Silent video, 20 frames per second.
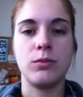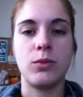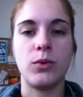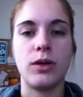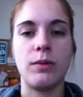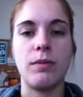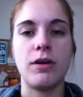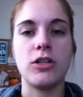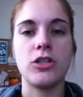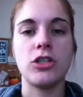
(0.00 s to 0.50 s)

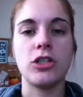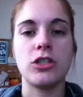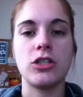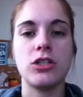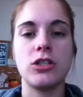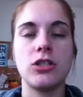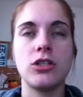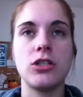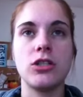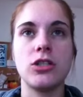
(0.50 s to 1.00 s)
Pretty much just
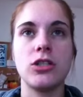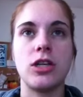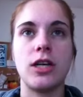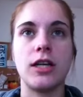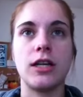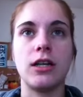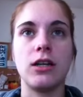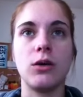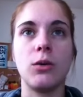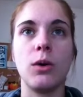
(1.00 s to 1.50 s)

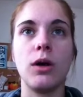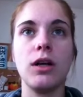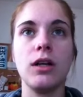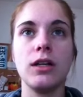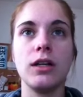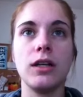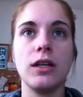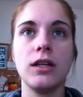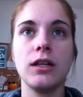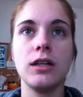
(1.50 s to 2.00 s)
checking
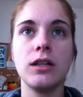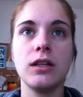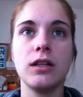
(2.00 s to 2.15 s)
quality.